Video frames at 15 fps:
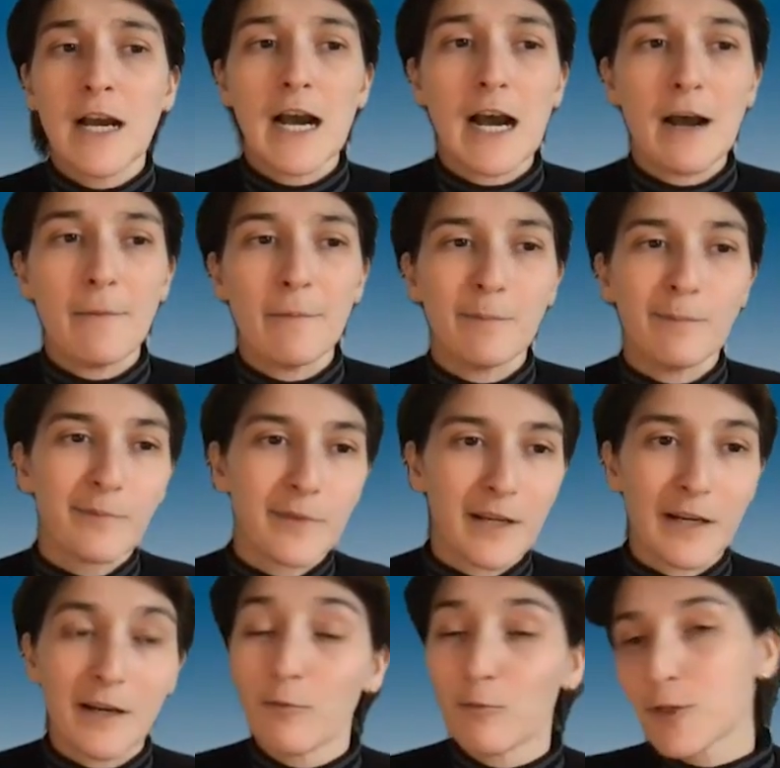
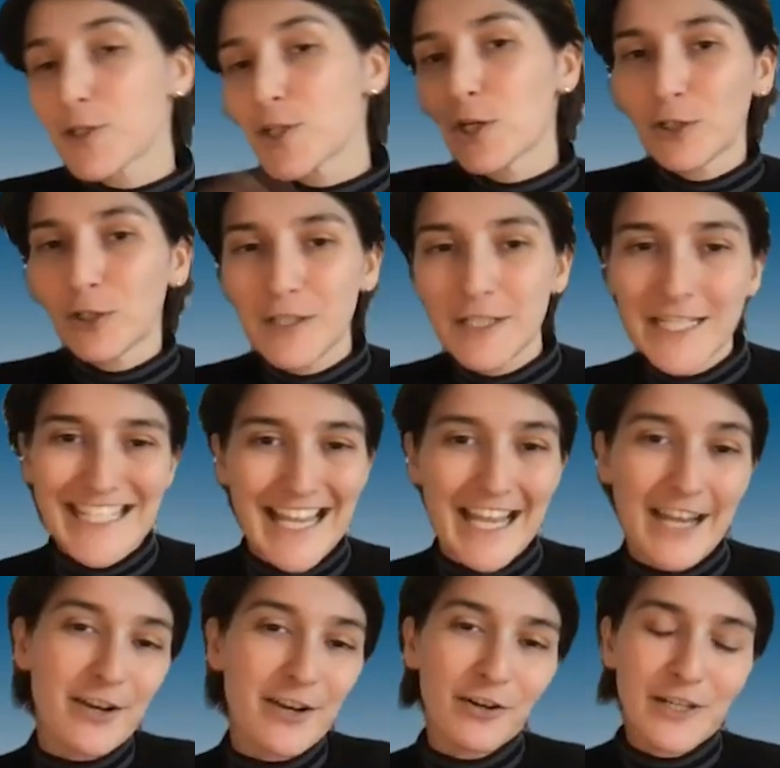a return to
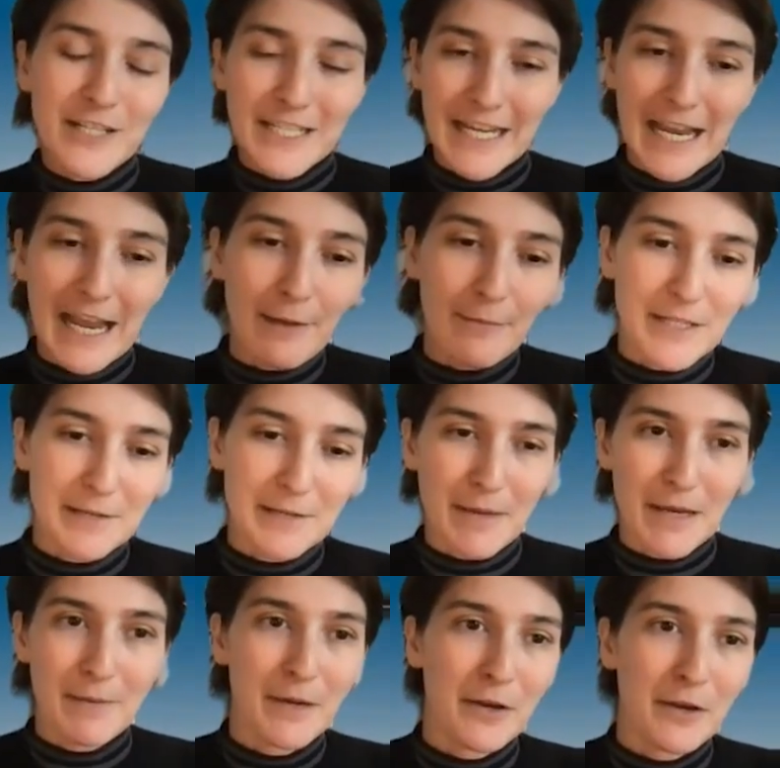sender scam, as it
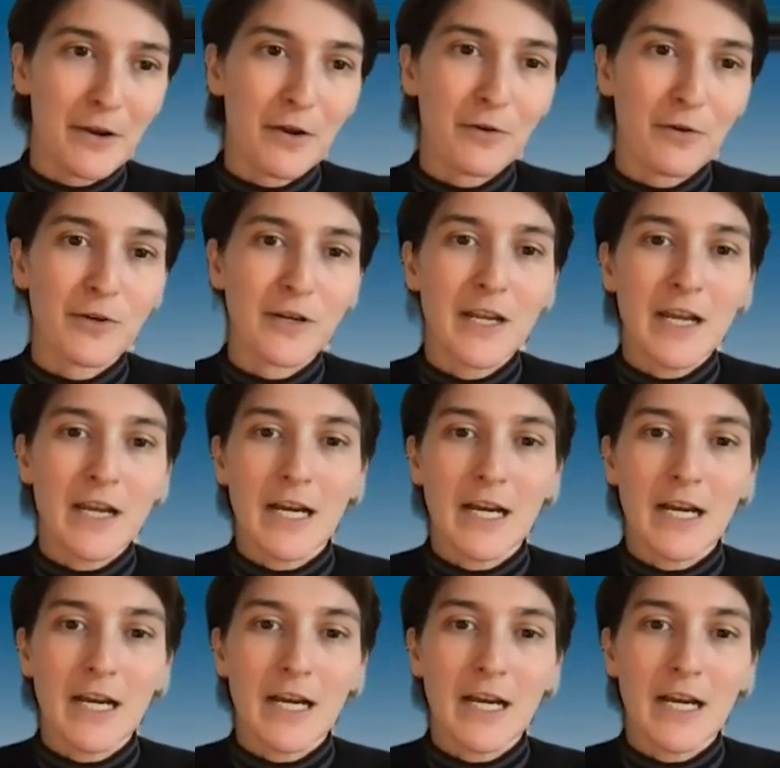might be known.